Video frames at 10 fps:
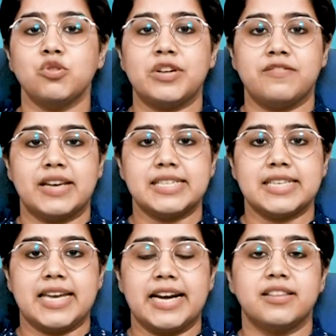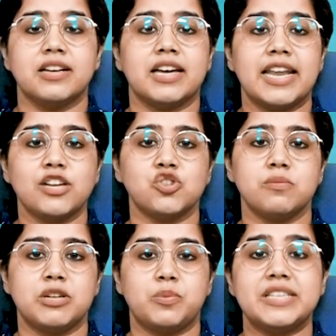to investigate the
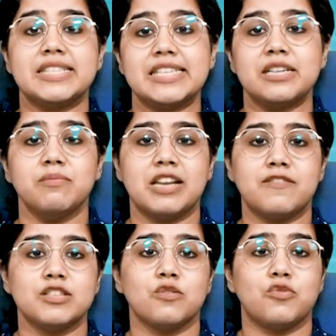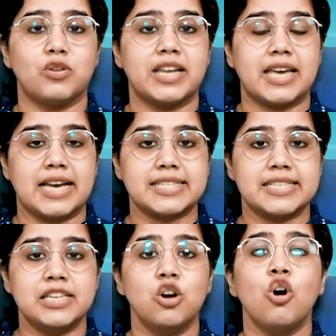connection between serum levels of folic
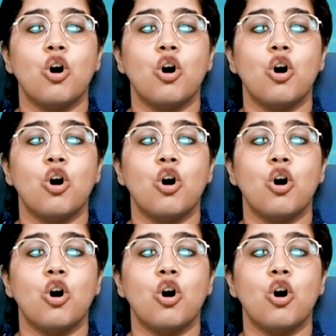acid